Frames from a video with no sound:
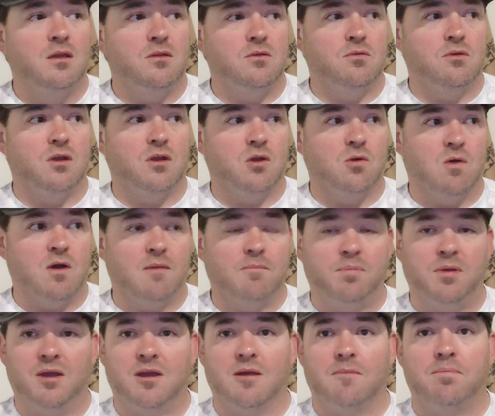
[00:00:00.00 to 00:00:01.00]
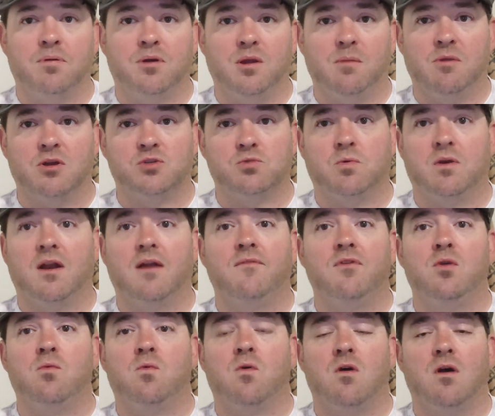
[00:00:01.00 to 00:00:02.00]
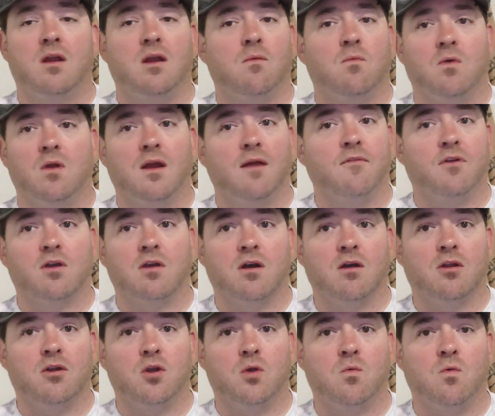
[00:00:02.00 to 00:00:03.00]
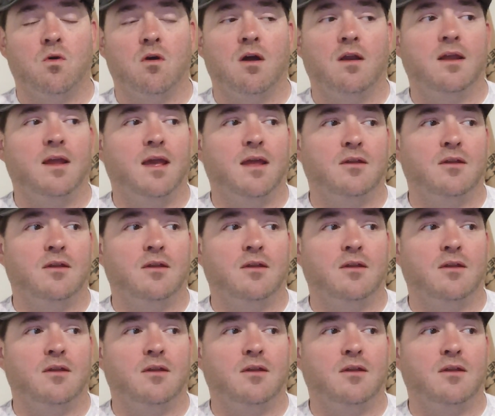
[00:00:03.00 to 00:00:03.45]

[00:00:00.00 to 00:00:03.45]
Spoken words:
You can go out and pick up pretty much whatever you want in whatever color you want,